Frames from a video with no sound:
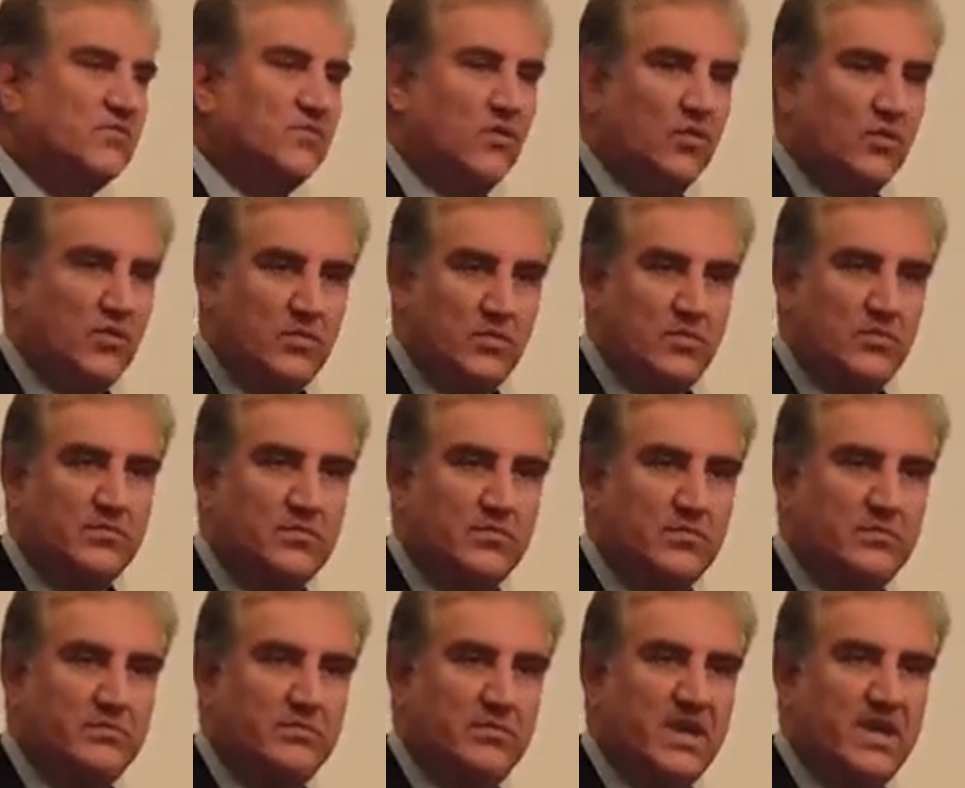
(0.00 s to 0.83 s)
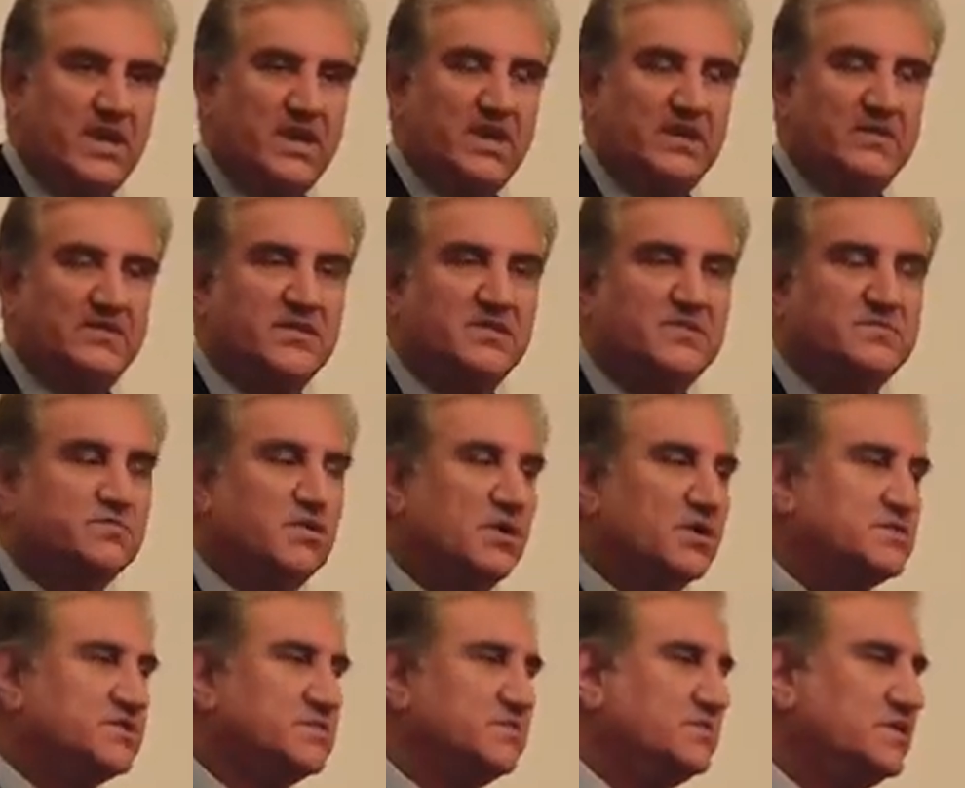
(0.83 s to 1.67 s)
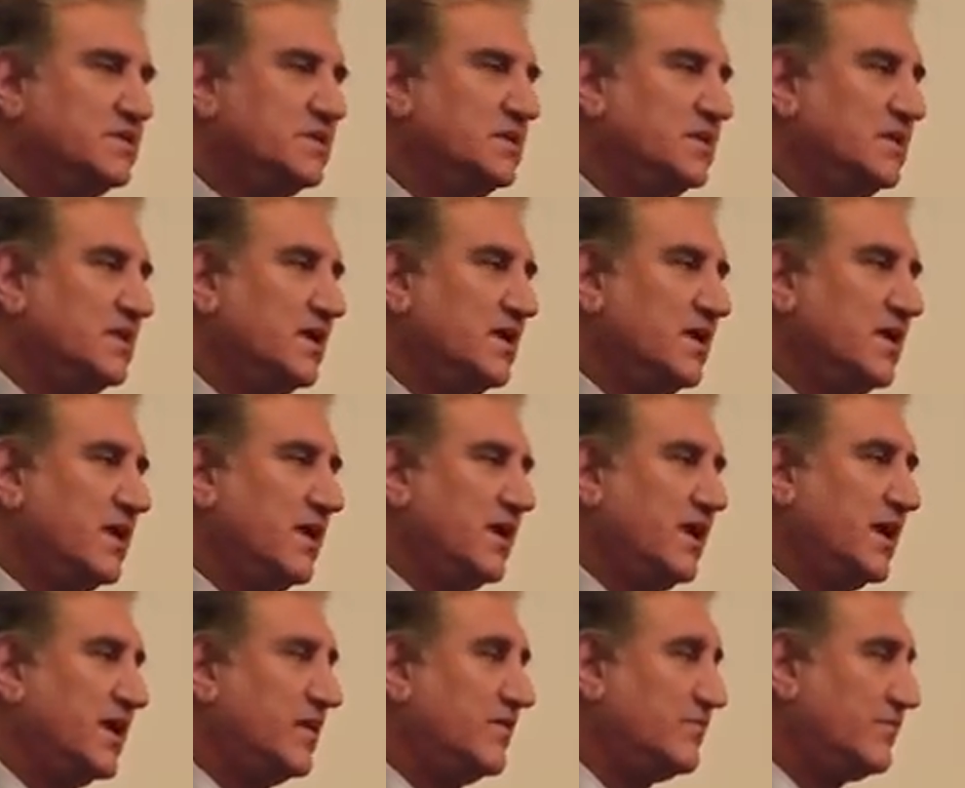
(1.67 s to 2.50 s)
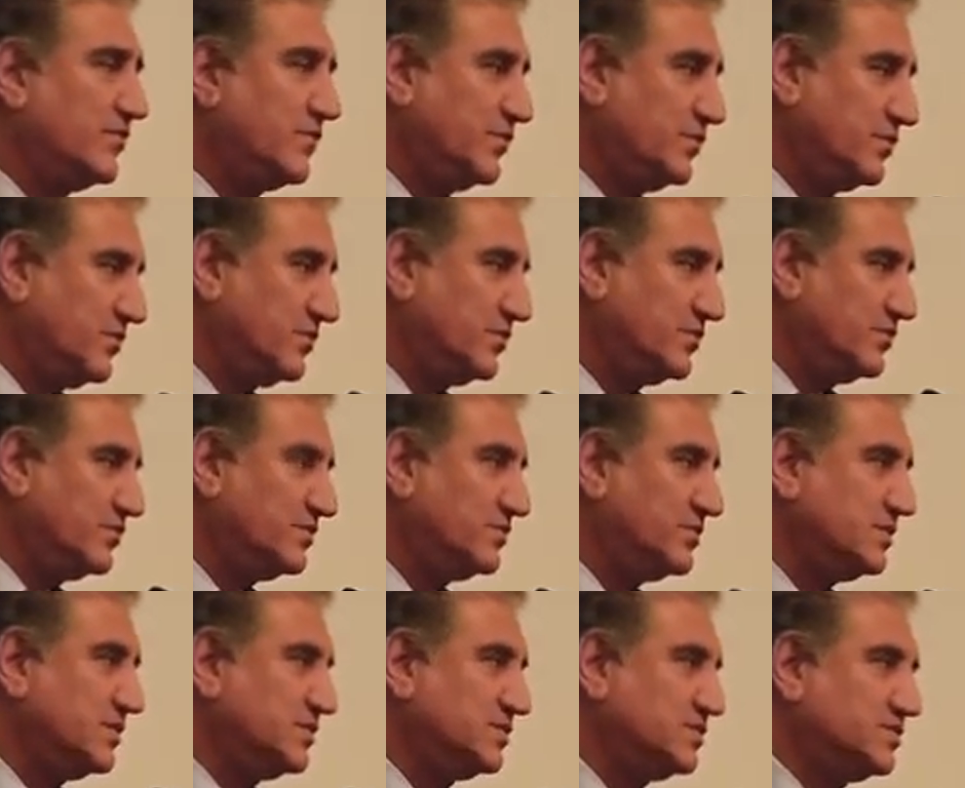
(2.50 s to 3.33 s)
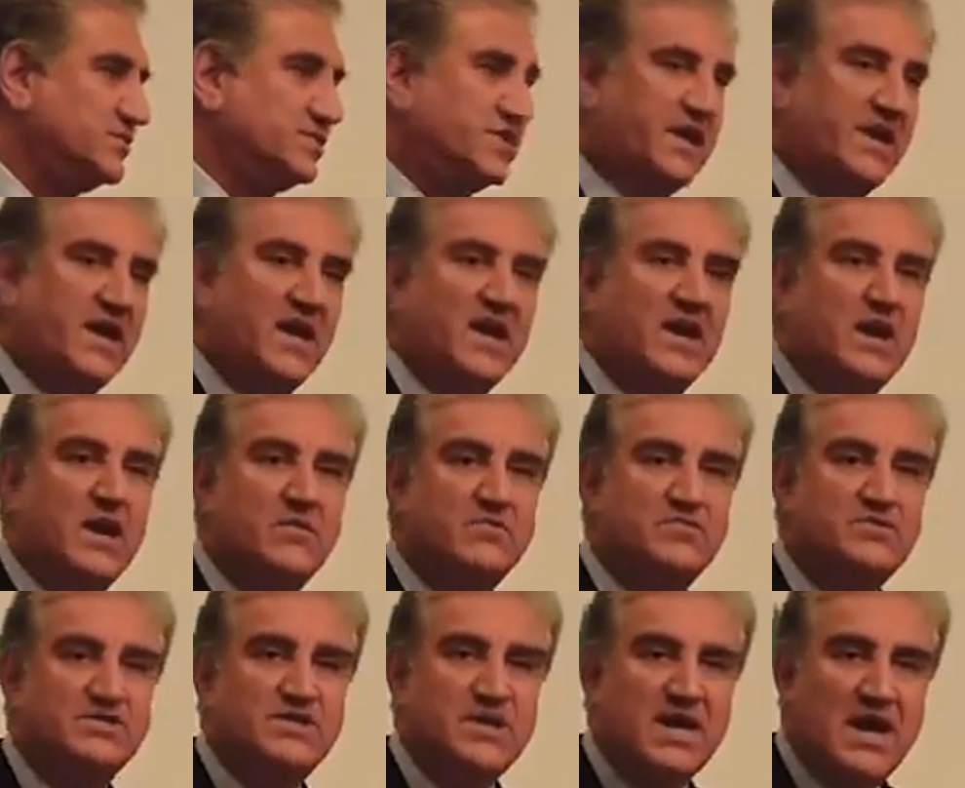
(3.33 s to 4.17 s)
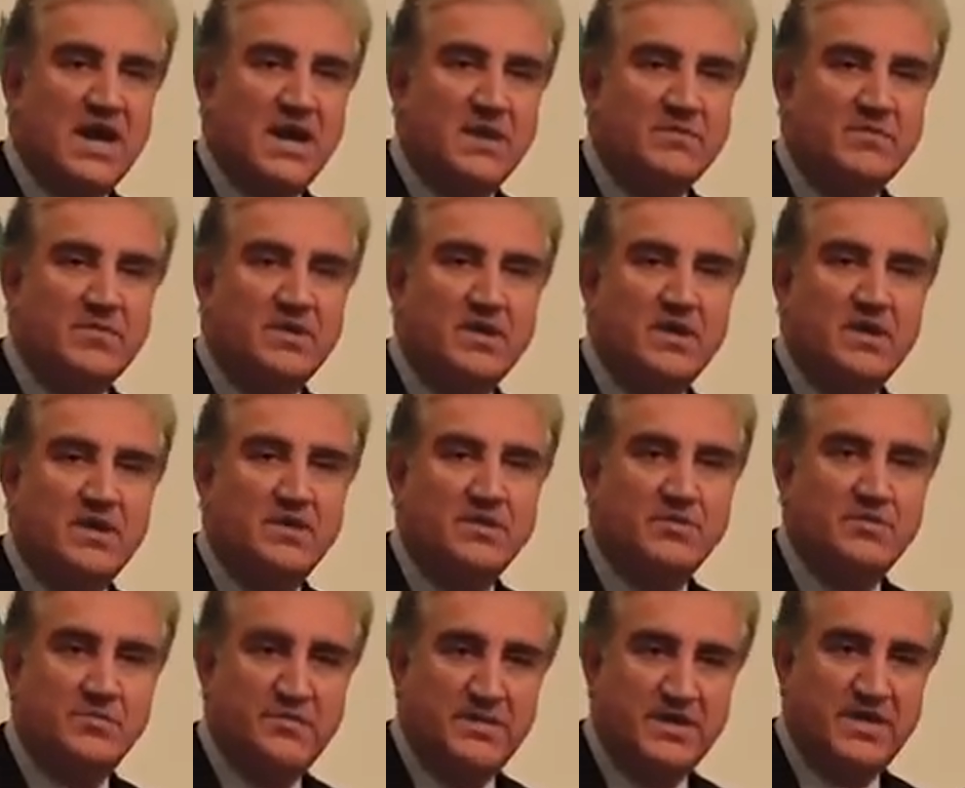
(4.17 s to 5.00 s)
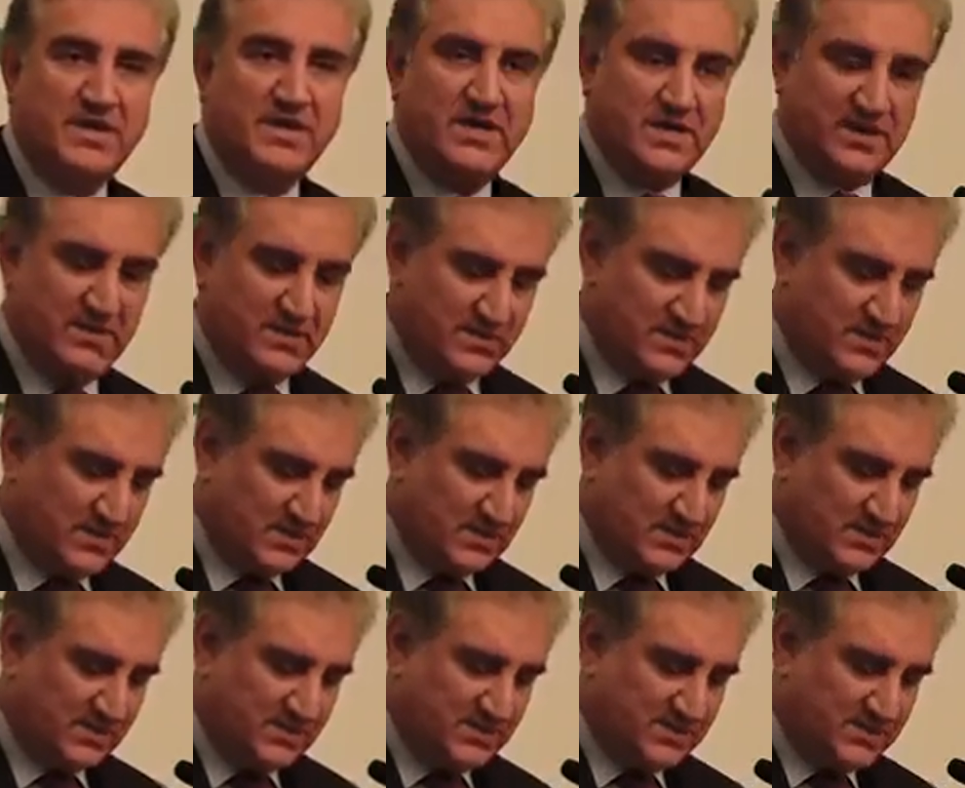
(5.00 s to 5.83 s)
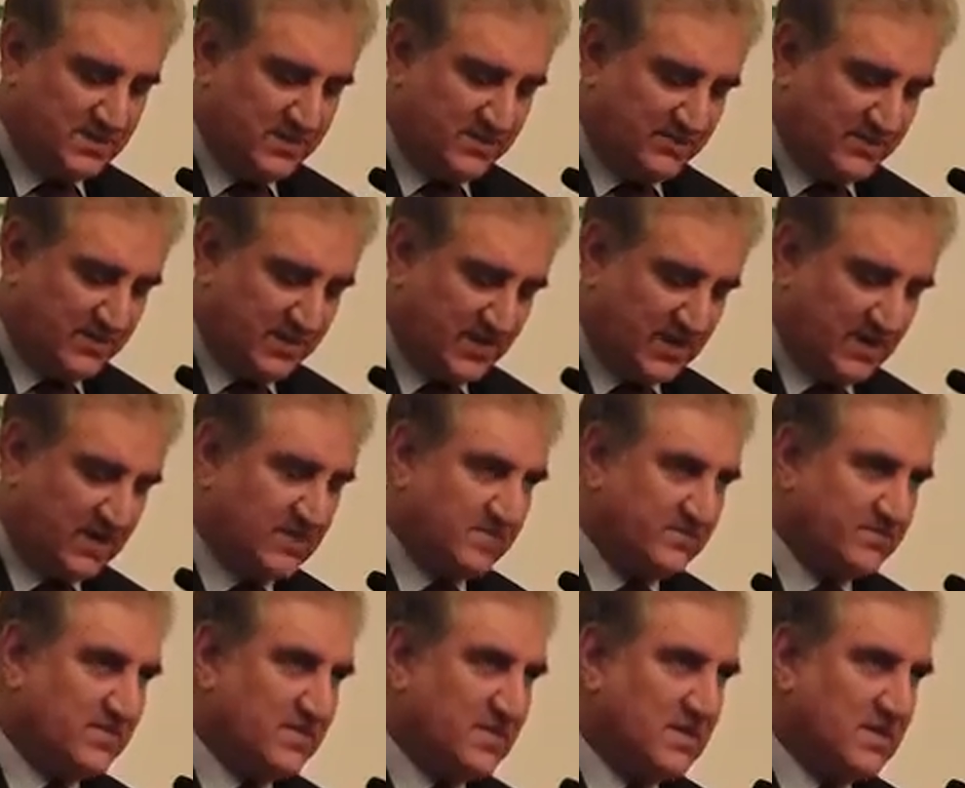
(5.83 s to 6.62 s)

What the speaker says: for making this possible and for you taking out time to be here this evening.